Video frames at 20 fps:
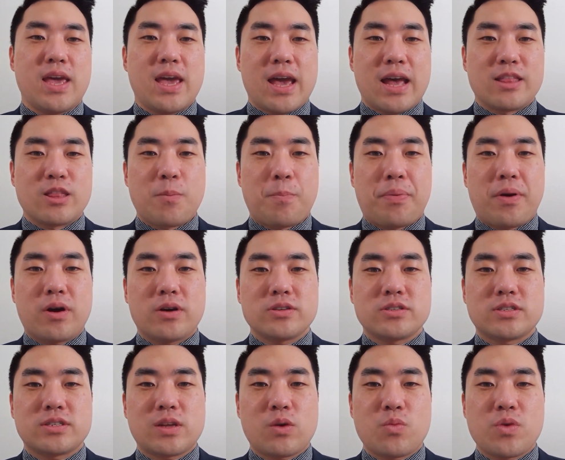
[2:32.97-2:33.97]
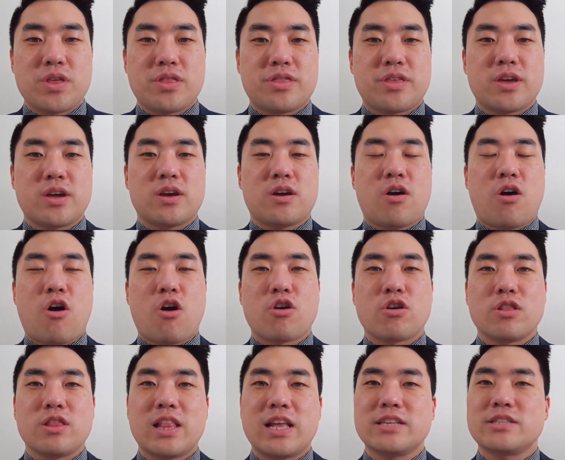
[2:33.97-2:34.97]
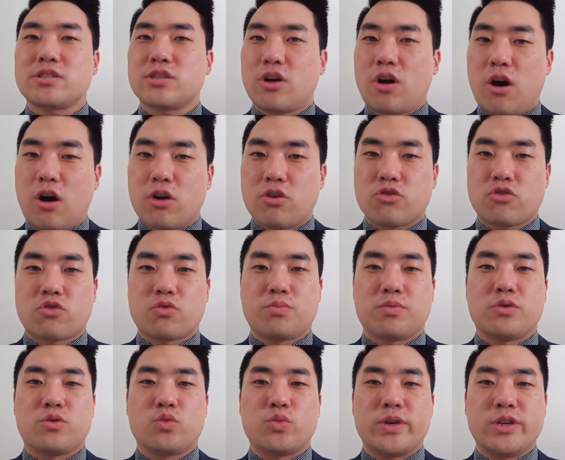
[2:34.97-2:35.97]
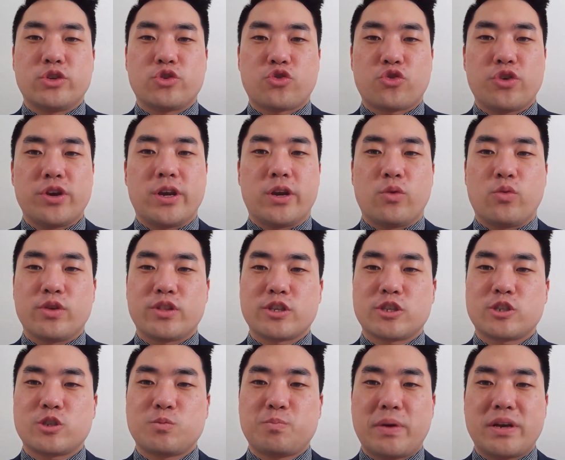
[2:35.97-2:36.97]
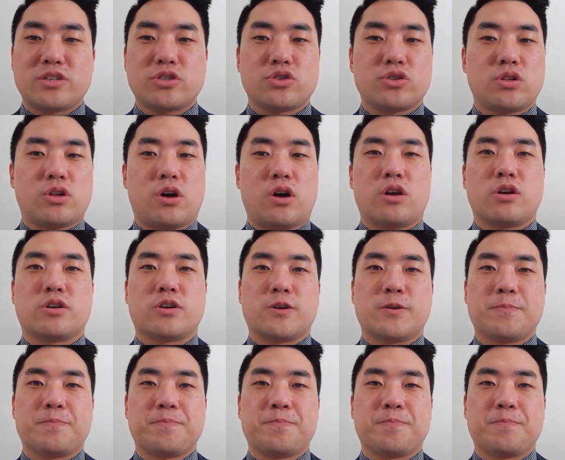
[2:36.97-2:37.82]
And the parts that we think are less honorable, we treat with special honor.